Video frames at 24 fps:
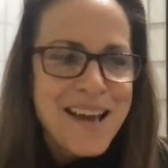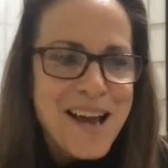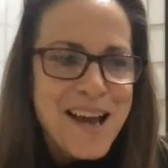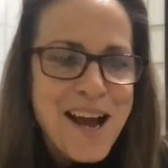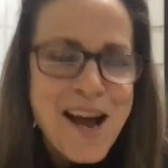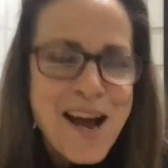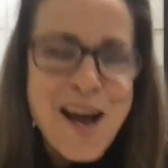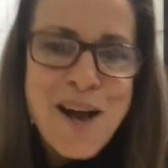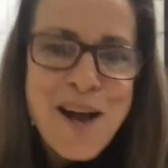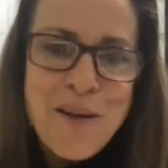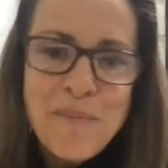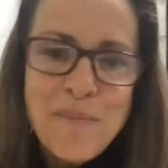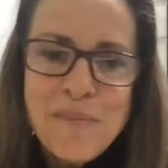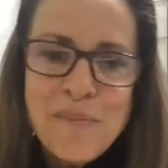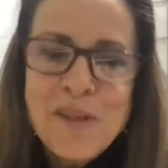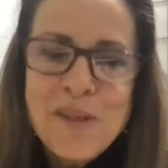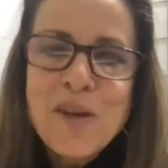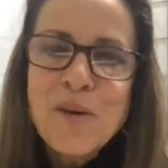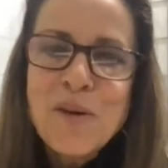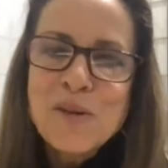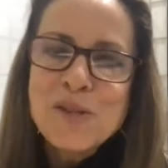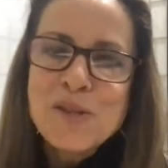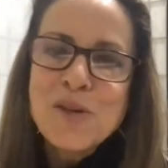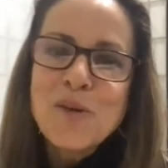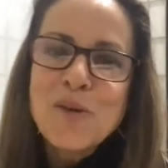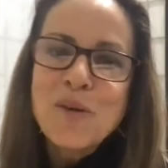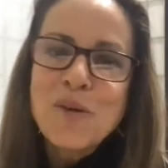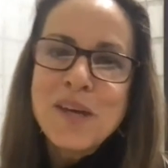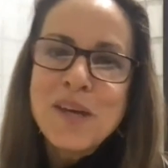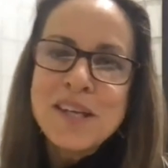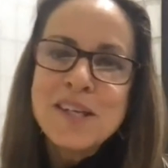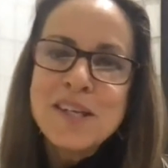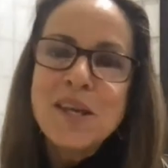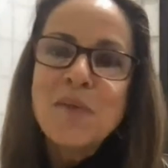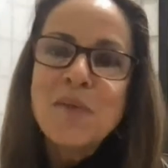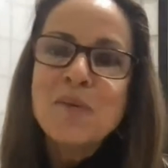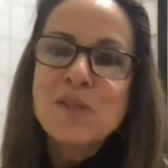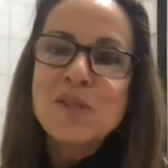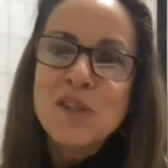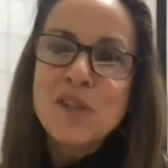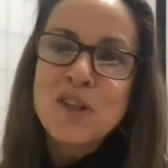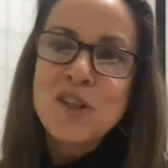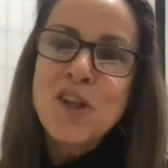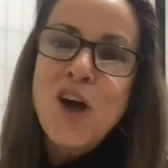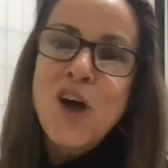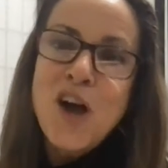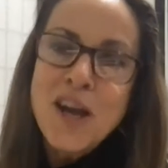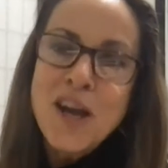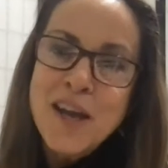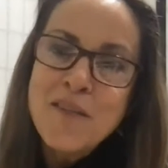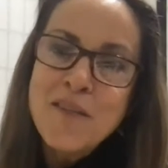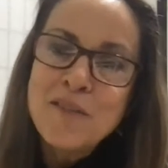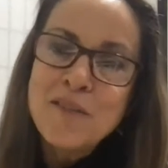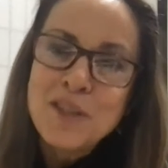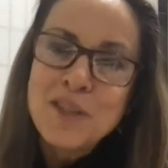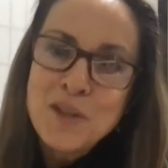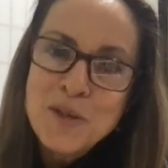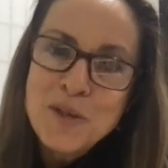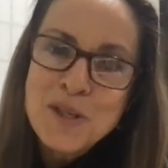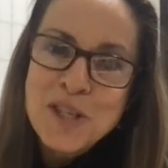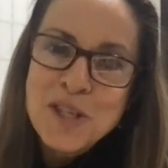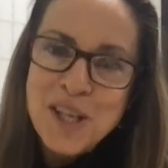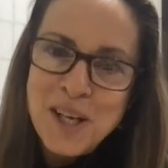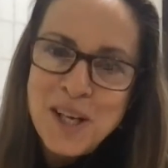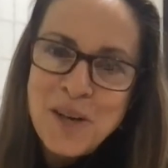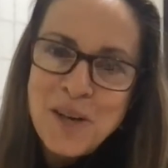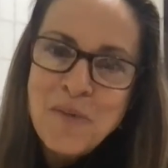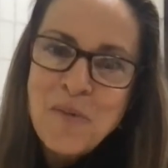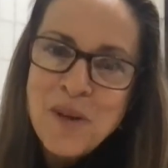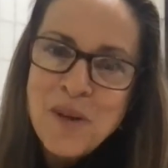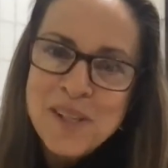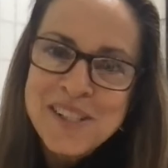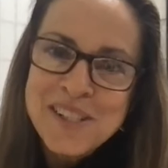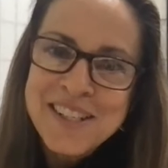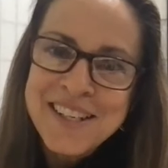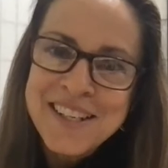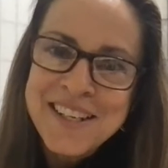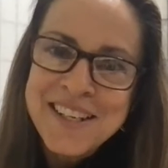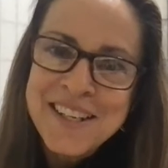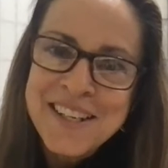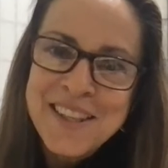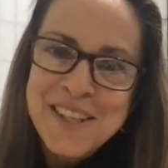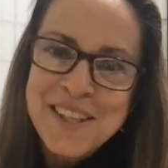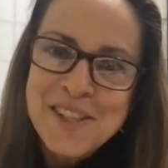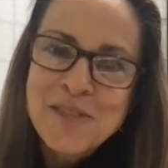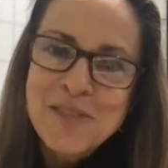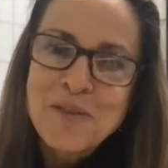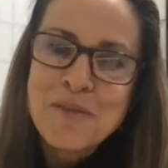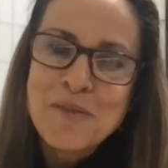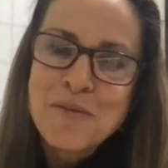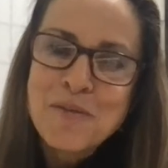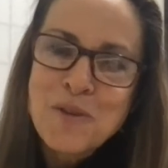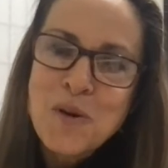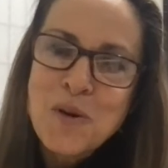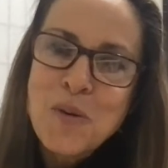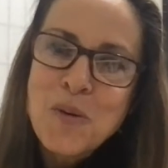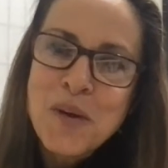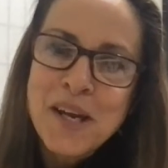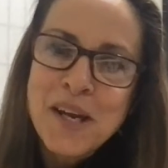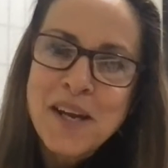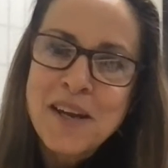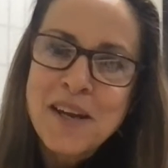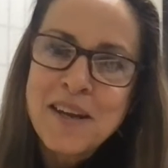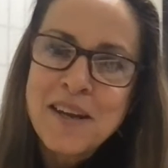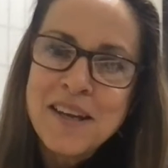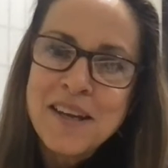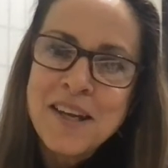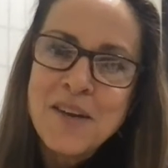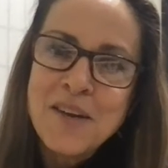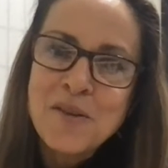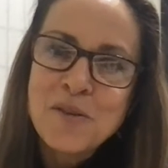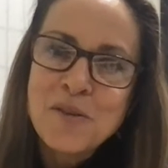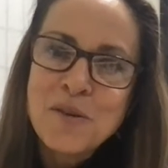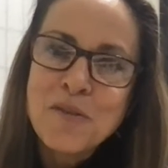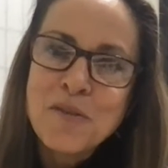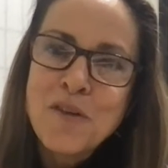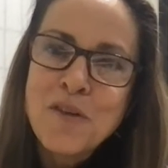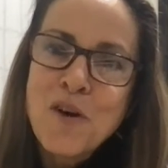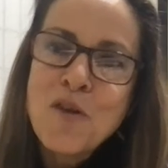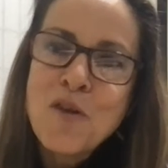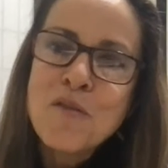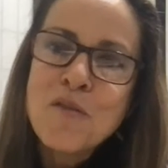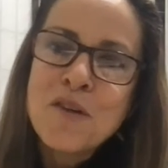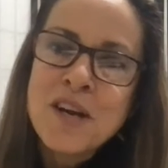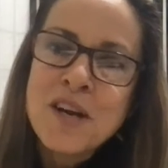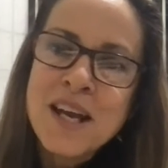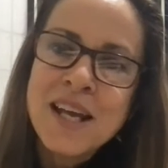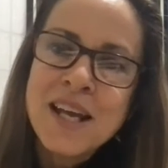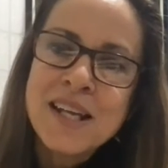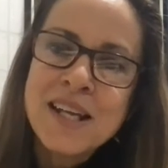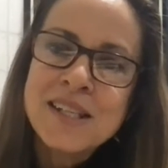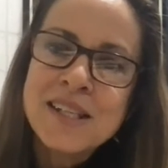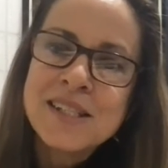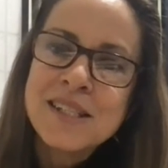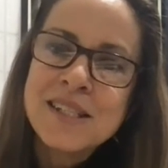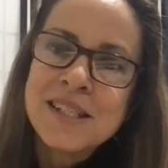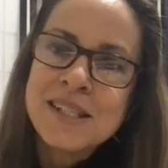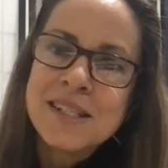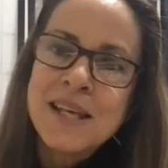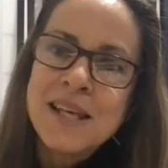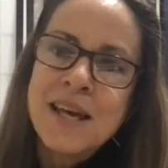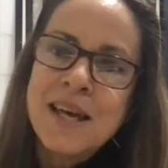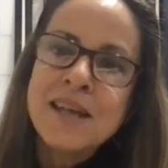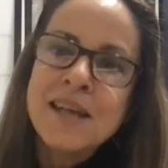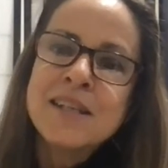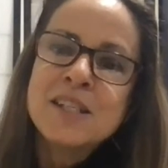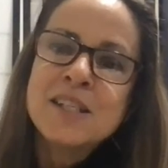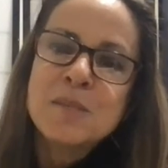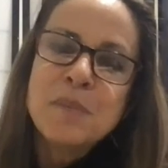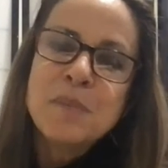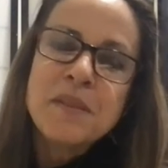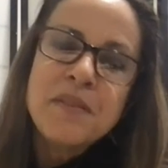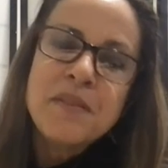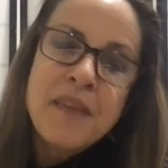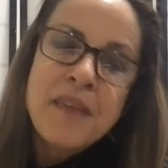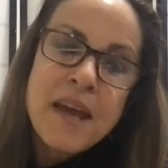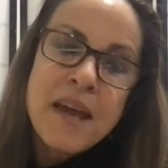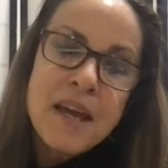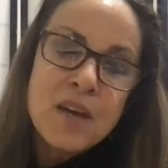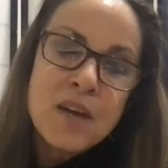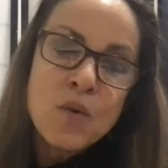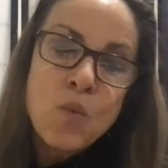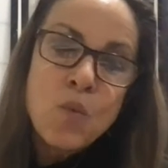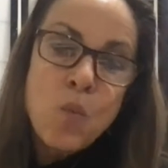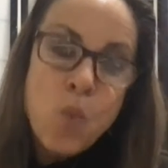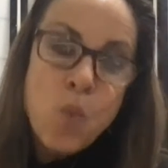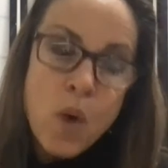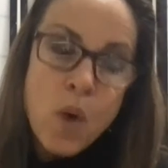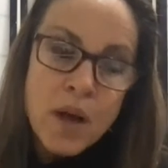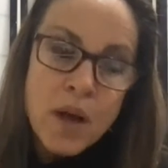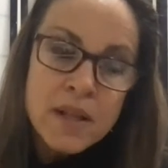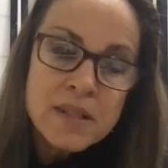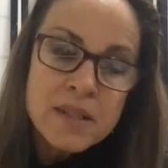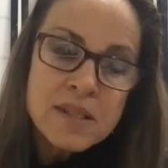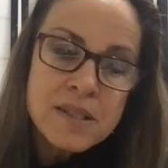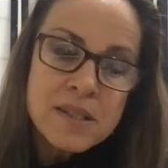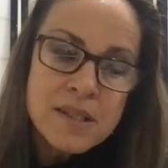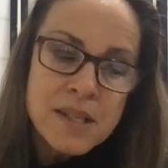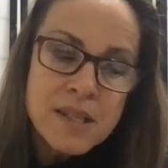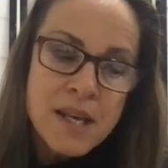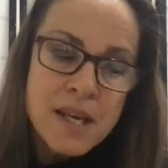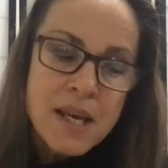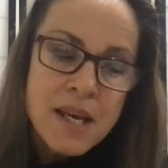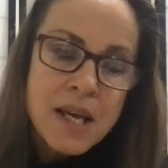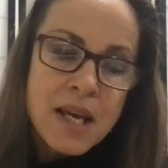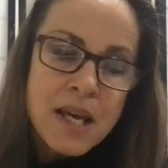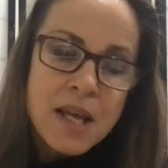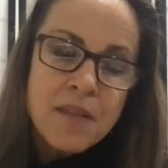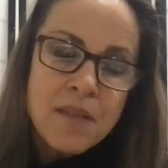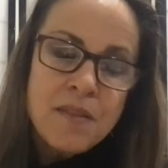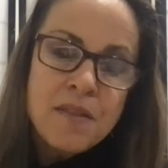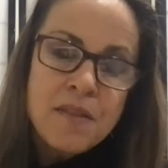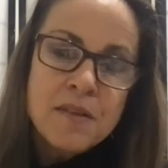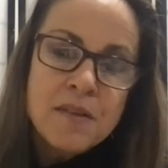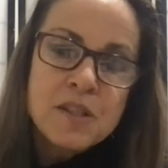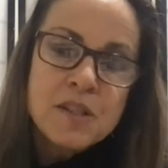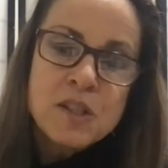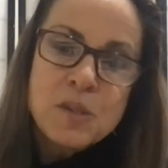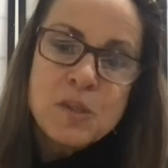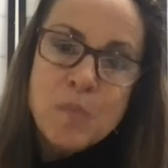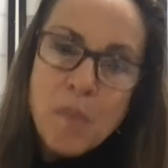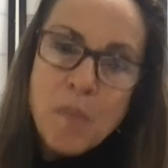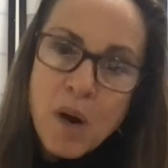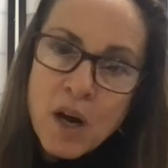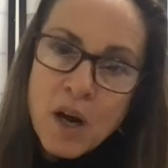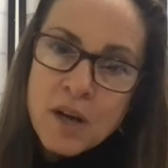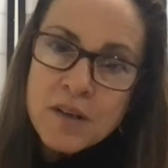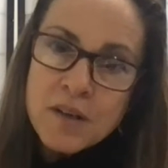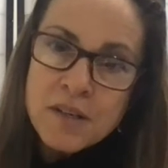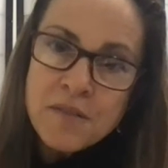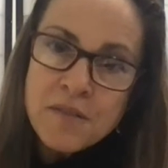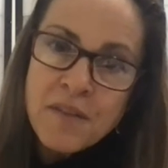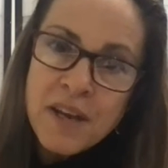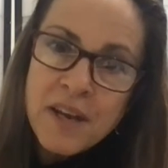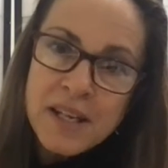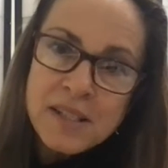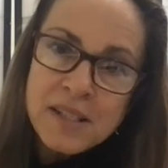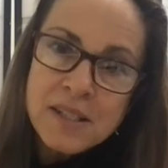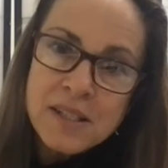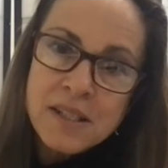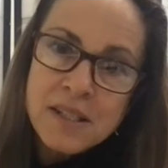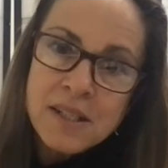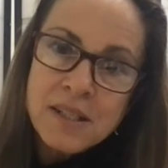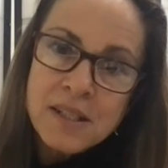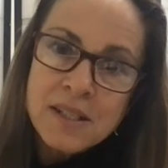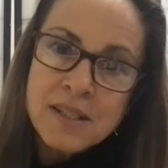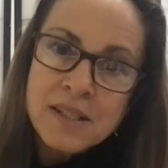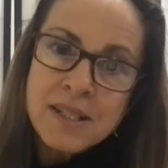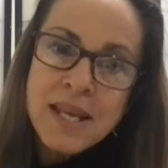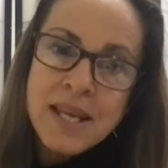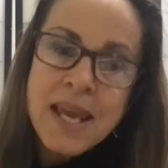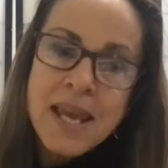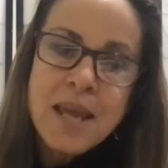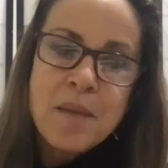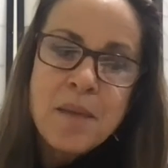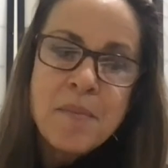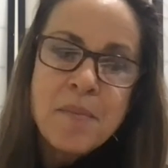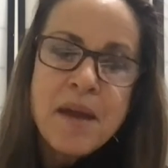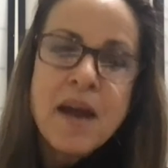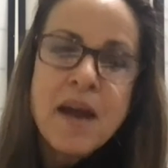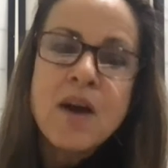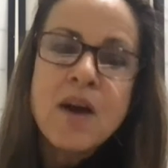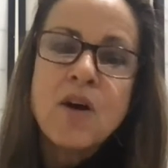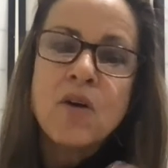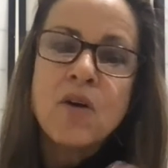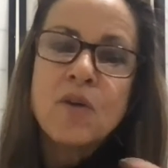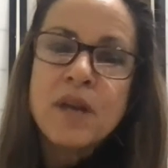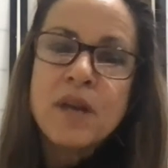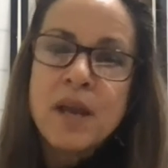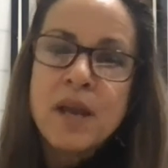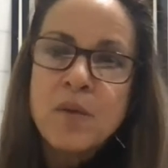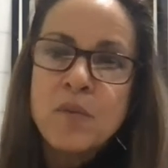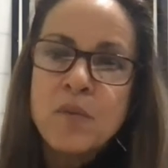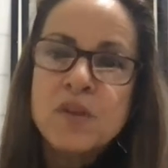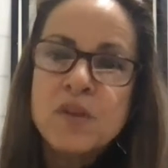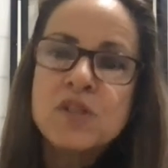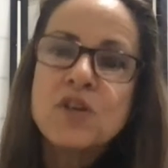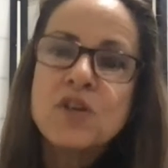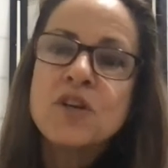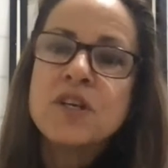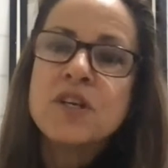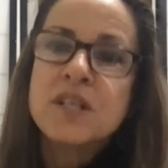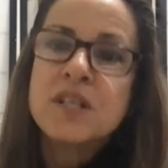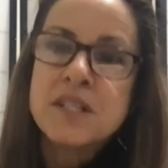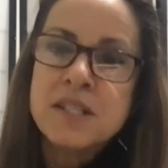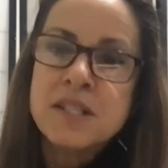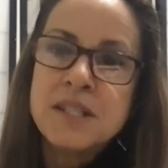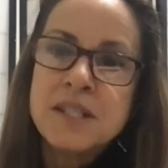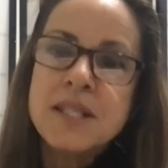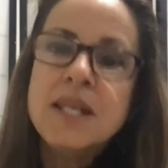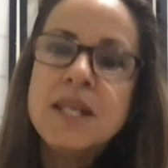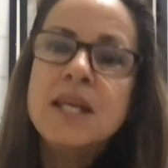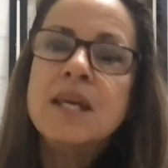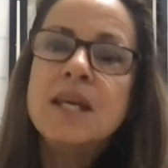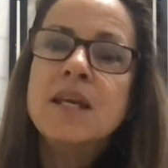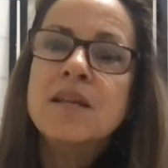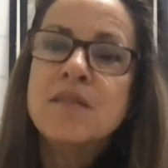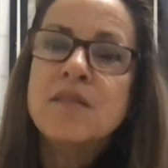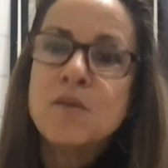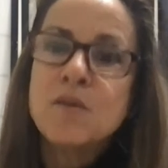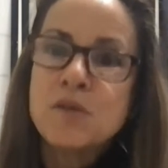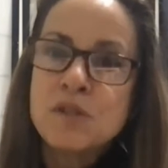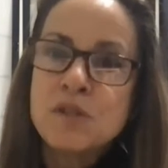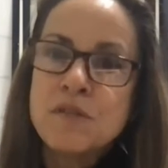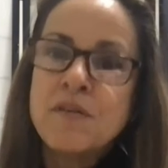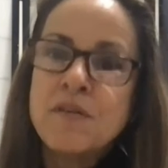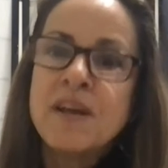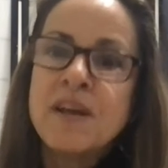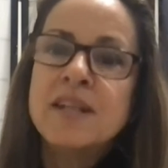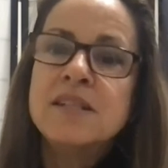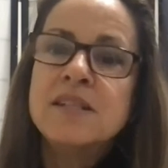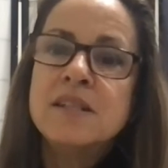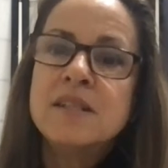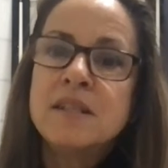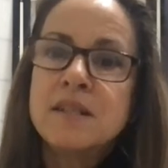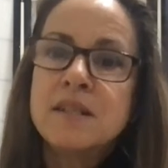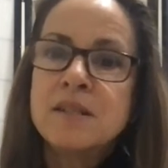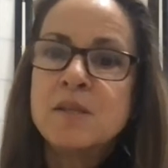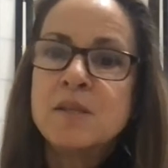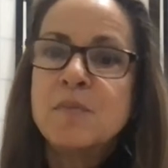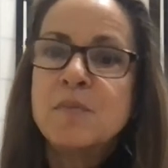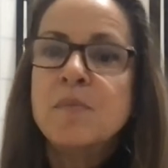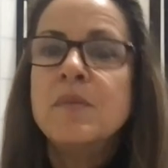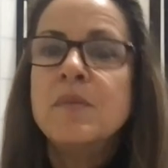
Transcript: So it was a long evolution. It wasn't this sort of quick, sort of overnight success. But then once smart devices came out and we started to see those devices,